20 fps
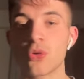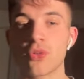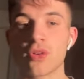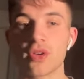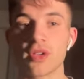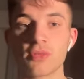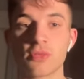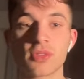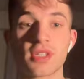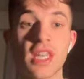or
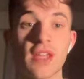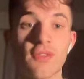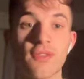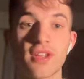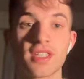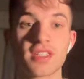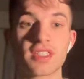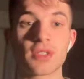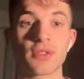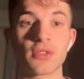it would
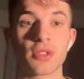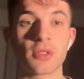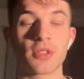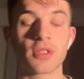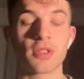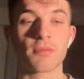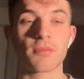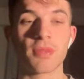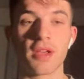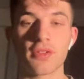definitely seal
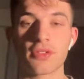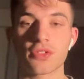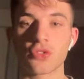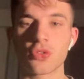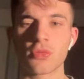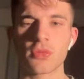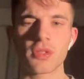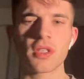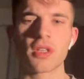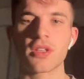the player of the
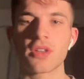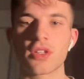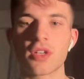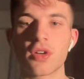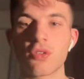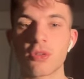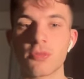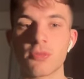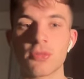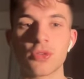tournament, the
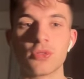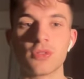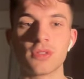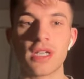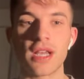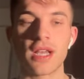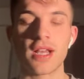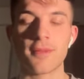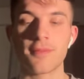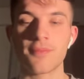Golden Ball.
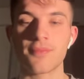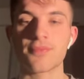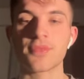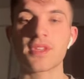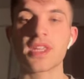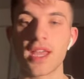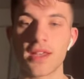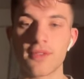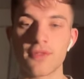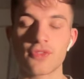
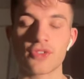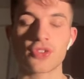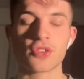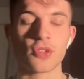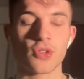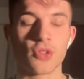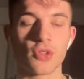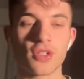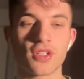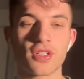Yeah, for sure.